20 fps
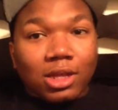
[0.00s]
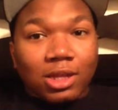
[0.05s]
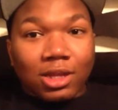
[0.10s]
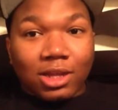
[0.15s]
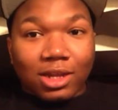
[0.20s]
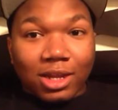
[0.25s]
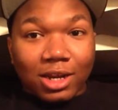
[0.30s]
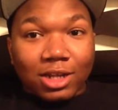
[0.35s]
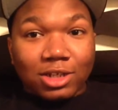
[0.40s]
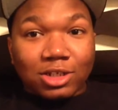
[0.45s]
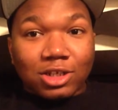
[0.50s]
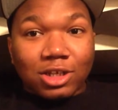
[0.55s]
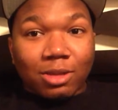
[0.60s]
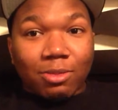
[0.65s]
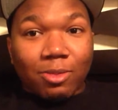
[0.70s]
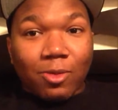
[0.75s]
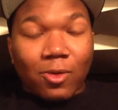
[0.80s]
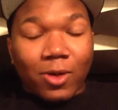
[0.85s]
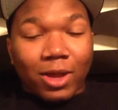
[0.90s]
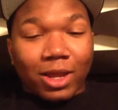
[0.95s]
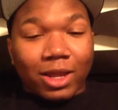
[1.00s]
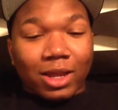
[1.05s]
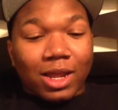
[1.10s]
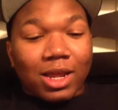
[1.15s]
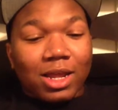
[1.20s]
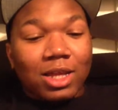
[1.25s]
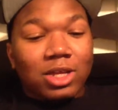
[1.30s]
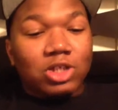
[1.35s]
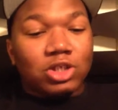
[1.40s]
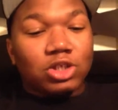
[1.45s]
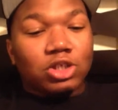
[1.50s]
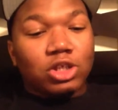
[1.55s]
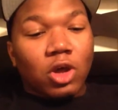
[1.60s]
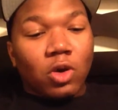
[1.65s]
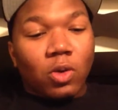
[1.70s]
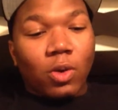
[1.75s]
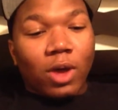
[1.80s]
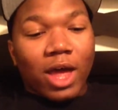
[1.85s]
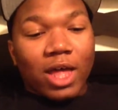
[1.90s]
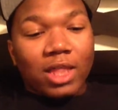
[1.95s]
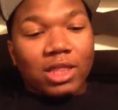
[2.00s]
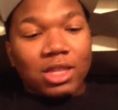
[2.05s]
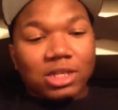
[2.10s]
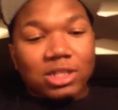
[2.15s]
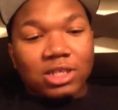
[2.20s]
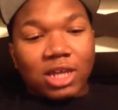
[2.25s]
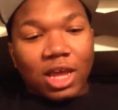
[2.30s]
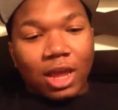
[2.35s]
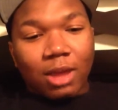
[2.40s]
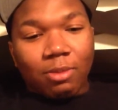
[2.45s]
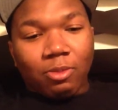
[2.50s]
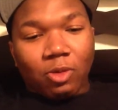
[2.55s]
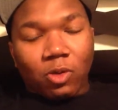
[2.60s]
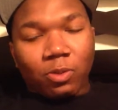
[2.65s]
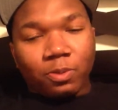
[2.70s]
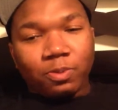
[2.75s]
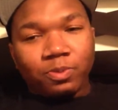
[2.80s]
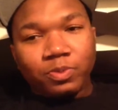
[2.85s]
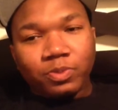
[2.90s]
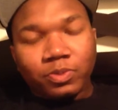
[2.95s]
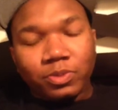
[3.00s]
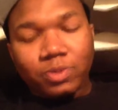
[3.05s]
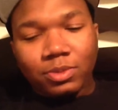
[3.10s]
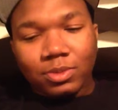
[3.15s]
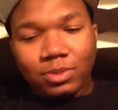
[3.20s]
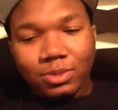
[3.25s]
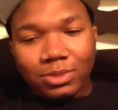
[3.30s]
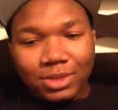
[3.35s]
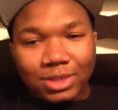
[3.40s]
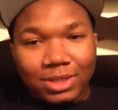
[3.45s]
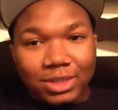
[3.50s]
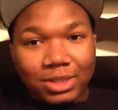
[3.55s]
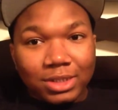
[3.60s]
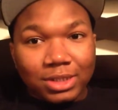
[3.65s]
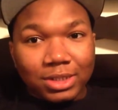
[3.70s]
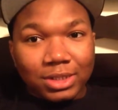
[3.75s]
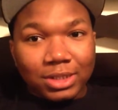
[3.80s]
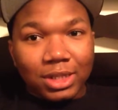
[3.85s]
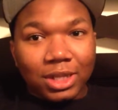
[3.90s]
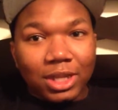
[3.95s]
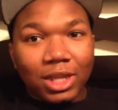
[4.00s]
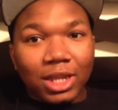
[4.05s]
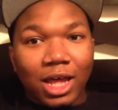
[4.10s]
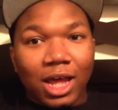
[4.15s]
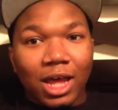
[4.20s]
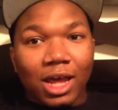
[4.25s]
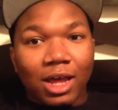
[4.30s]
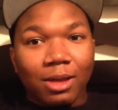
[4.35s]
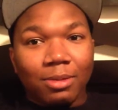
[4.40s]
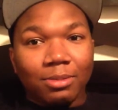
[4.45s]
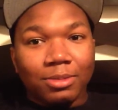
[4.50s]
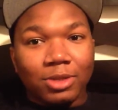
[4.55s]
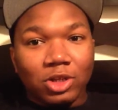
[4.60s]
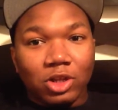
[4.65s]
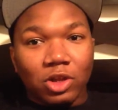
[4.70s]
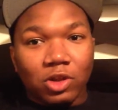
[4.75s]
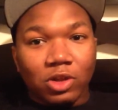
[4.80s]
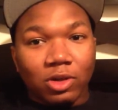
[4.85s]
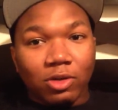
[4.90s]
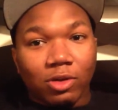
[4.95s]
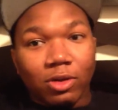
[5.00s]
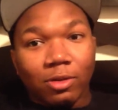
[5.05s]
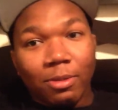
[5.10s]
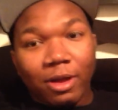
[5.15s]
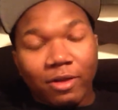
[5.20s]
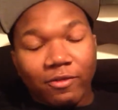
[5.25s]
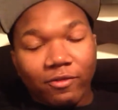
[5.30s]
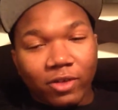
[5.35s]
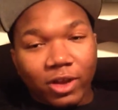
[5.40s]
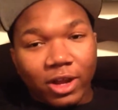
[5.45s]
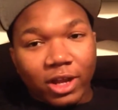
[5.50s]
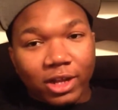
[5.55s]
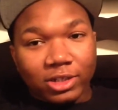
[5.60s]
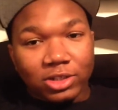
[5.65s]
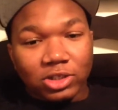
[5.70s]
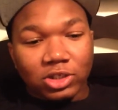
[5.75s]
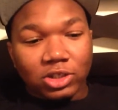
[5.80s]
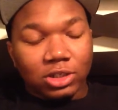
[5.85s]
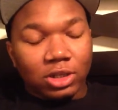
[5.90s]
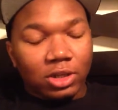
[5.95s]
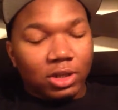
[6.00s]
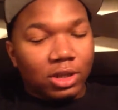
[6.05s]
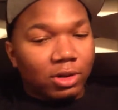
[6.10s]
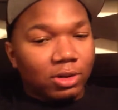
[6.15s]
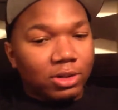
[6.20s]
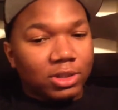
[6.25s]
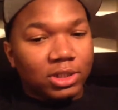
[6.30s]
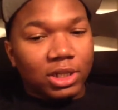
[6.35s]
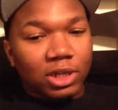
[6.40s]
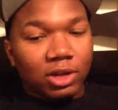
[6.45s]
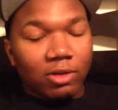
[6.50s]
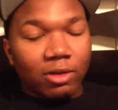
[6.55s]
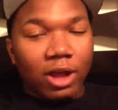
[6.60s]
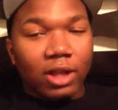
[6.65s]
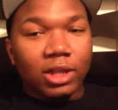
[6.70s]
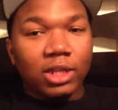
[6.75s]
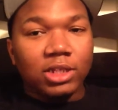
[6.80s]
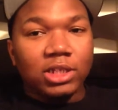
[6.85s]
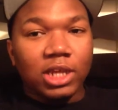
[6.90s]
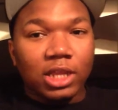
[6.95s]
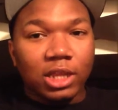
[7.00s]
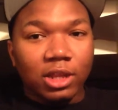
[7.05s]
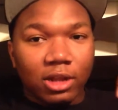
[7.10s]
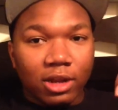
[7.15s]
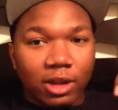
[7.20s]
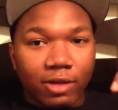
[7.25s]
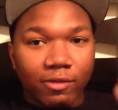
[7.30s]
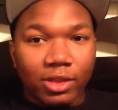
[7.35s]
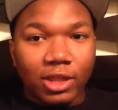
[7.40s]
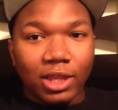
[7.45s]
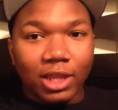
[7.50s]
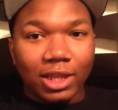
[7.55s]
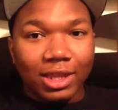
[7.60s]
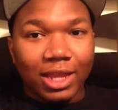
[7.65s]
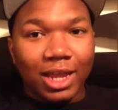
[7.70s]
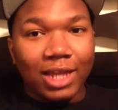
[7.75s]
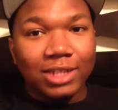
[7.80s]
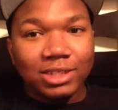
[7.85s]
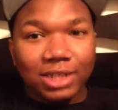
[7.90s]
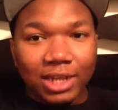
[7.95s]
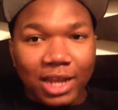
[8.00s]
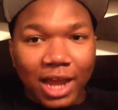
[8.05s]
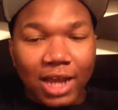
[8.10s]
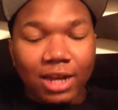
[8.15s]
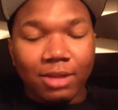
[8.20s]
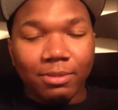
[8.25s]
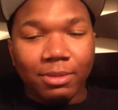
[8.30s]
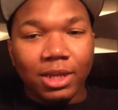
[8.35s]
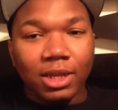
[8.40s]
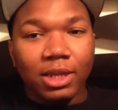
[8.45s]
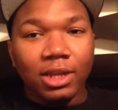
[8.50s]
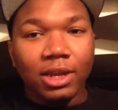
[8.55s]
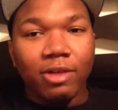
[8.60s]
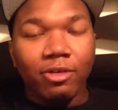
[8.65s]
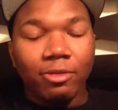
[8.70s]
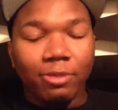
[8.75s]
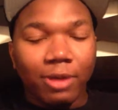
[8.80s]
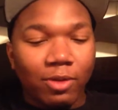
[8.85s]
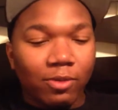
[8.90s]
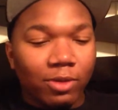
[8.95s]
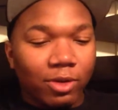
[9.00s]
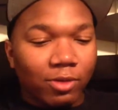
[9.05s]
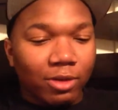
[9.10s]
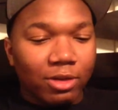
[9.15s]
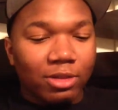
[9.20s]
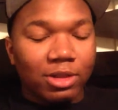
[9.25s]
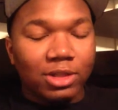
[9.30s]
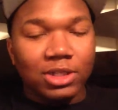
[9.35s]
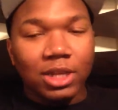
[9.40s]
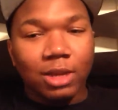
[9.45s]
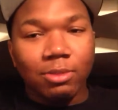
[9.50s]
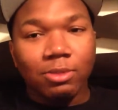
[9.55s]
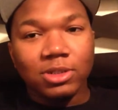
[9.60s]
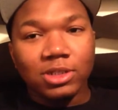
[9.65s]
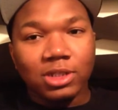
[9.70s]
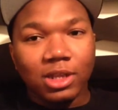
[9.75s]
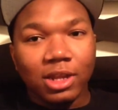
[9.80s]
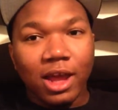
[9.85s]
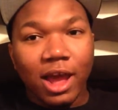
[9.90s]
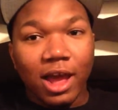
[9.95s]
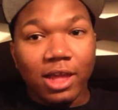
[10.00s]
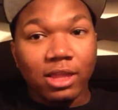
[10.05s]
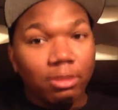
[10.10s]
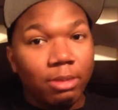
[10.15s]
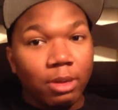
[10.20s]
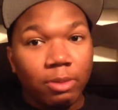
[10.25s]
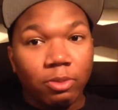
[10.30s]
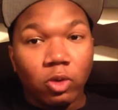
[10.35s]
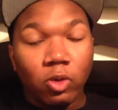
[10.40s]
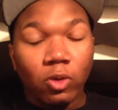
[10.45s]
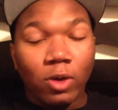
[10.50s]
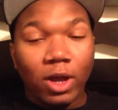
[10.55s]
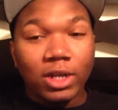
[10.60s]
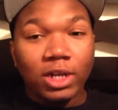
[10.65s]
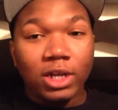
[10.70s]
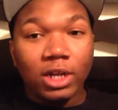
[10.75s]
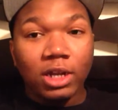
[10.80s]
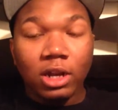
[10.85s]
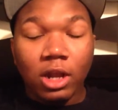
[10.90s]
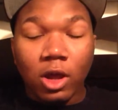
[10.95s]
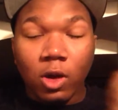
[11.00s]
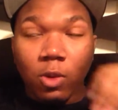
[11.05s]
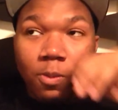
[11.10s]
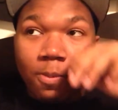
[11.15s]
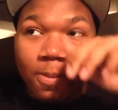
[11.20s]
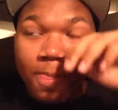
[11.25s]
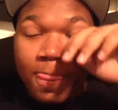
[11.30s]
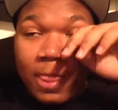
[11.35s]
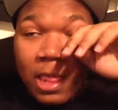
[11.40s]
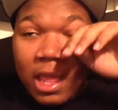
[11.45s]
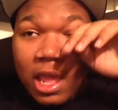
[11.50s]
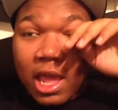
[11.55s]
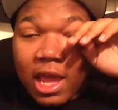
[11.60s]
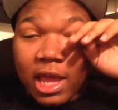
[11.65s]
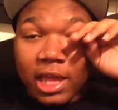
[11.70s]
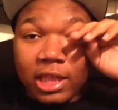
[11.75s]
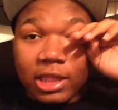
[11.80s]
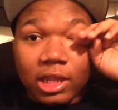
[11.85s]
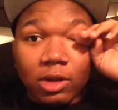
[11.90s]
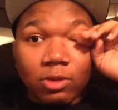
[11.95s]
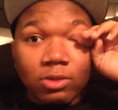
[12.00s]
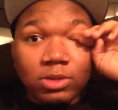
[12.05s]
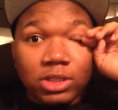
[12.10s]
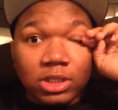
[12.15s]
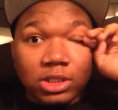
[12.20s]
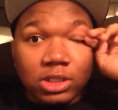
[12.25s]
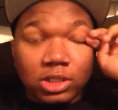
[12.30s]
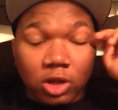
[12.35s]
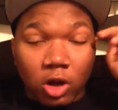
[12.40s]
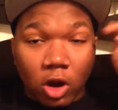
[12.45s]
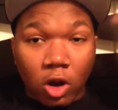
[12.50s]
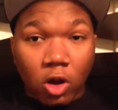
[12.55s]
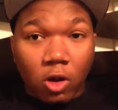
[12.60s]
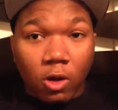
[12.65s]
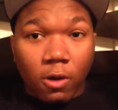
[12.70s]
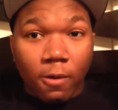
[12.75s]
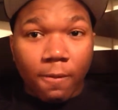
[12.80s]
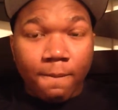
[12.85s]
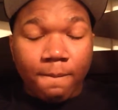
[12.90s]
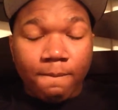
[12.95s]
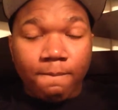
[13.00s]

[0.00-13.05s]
Getting to the point, so at the table, there were my friends, they were sitting around each other and everything, and they had said hi to me, and everybody went around the table and said hi to the people who I didn't know. And there was this girl